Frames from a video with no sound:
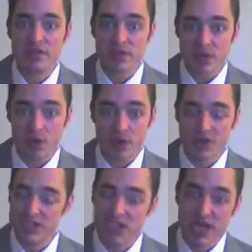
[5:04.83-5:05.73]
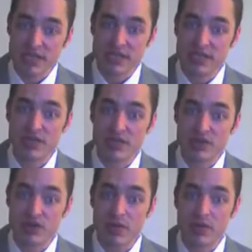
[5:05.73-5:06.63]
where all of a sudden they're in
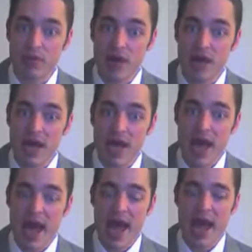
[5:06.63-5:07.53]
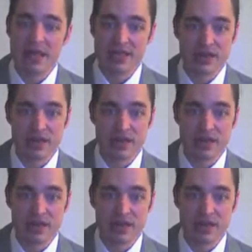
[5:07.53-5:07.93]
trouble, and